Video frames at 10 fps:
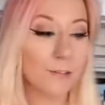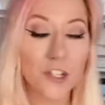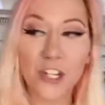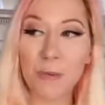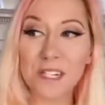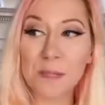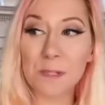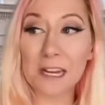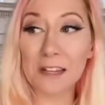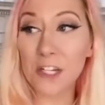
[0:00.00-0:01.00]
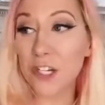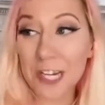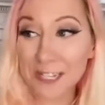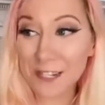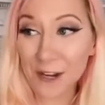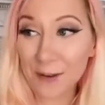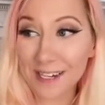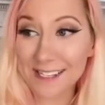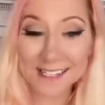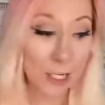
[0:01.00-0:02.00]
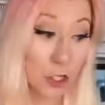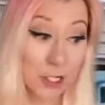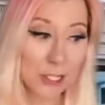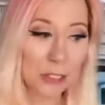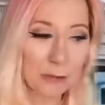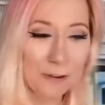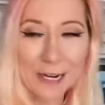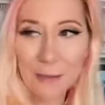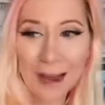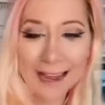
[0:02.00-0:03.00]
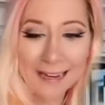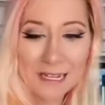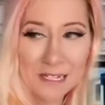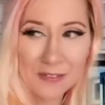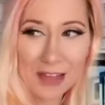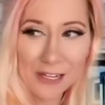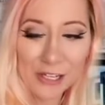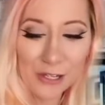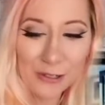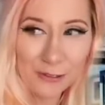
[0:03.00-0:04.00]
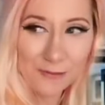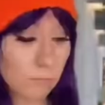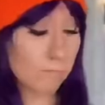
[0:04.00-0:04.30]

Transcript: She wants to pretend like she doesn't know us. Like she's a little runaway. Isn't that cute?